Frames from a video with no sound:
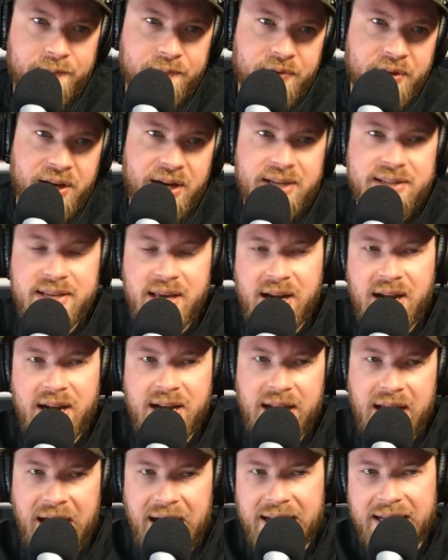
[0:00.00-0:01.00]
the Knicks had a
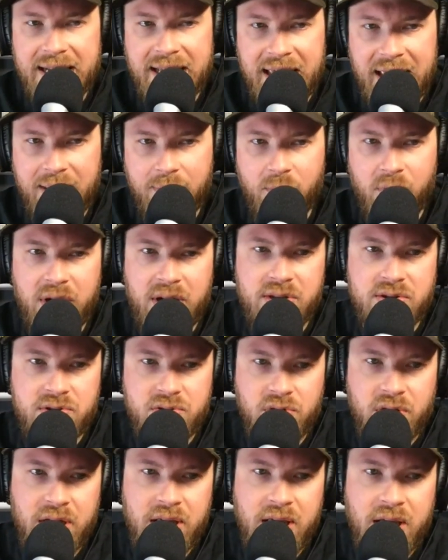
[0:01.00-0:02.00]
nine-game winning
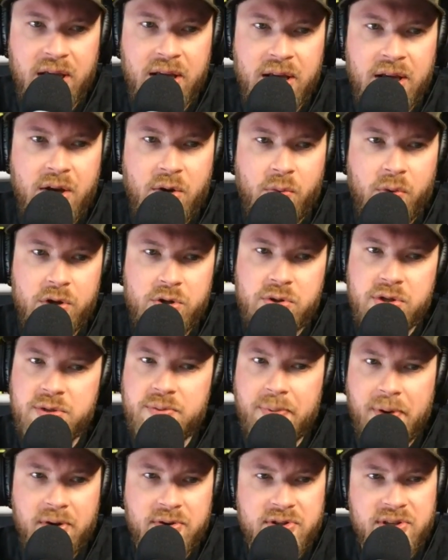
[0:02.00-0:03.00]
streak, which was
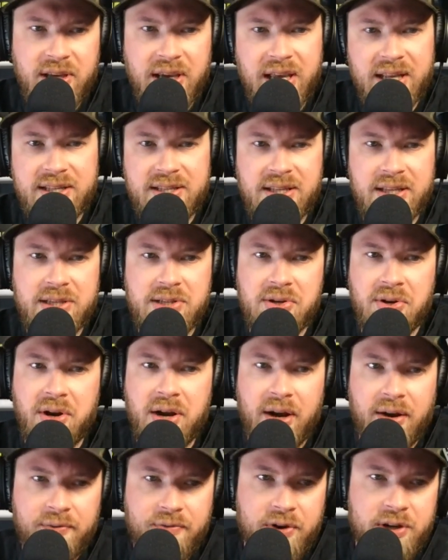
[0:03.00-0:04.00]
mostly against the Eastern
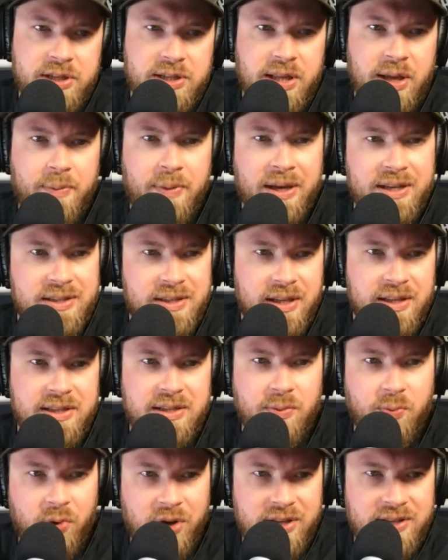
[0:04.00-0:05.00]
Conference. They mixed in
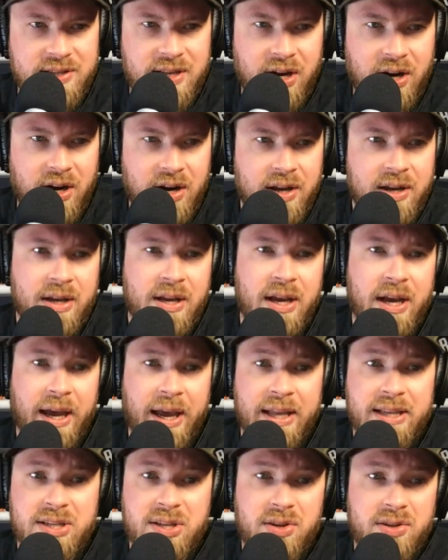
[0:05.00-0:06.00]
some wins there
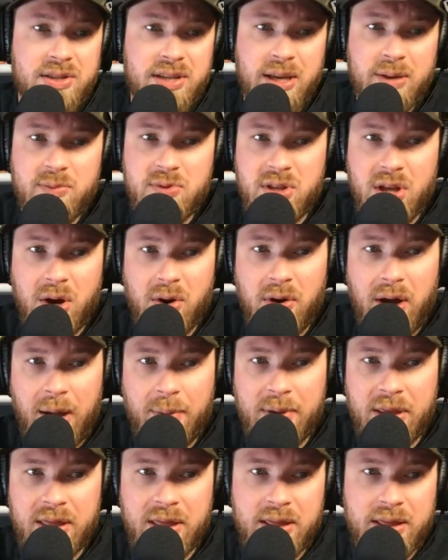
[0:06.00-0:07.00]
against good teams, though. I
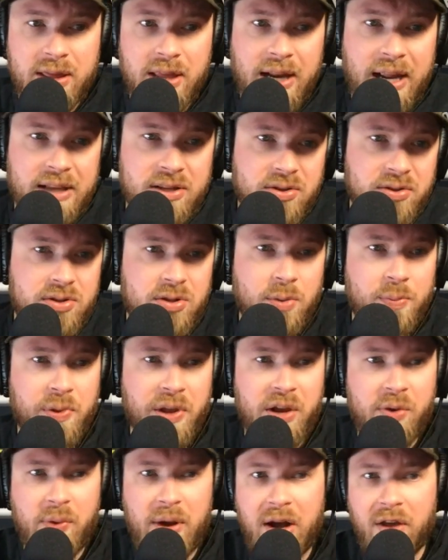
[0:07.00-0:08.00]
mean, the Nets are still
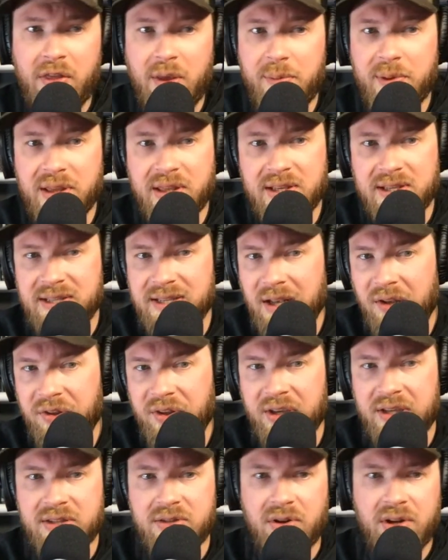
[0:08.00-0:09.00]
playing well. They beat the
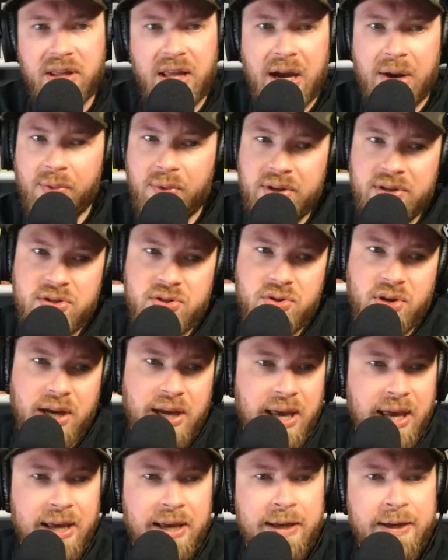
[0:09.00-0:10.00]
Celtics during that win
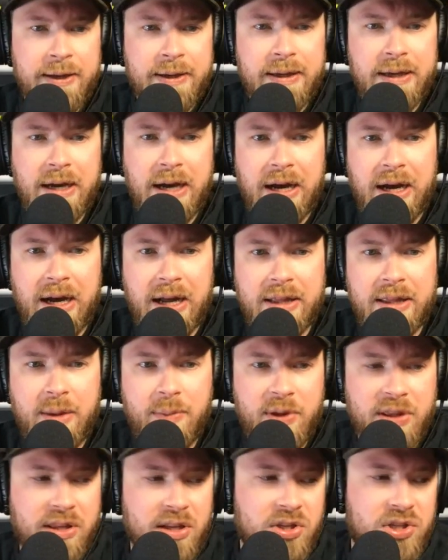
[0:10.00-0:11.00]
streak. They
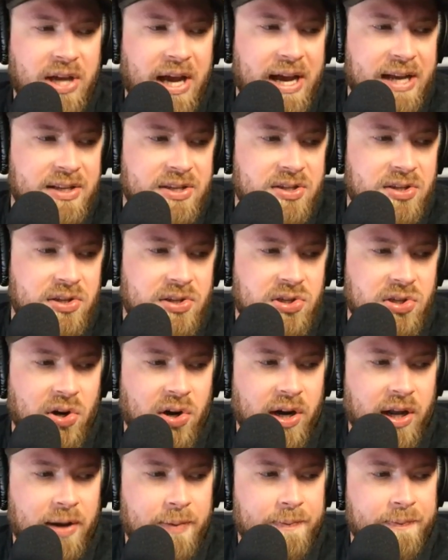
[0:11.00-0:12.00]
beat the Jazz to
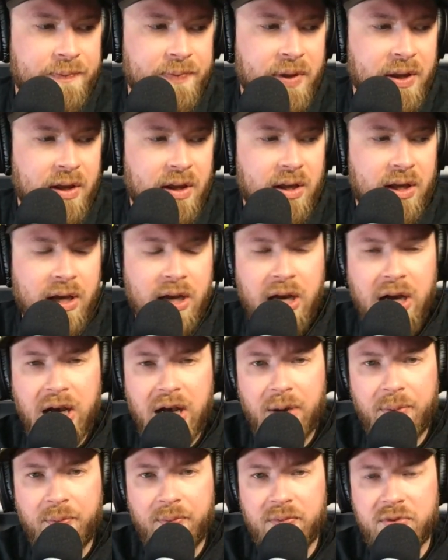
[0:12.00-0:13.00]
start it.
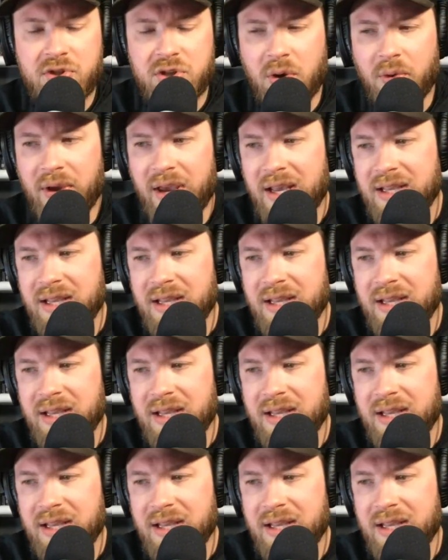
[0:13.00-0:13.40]
The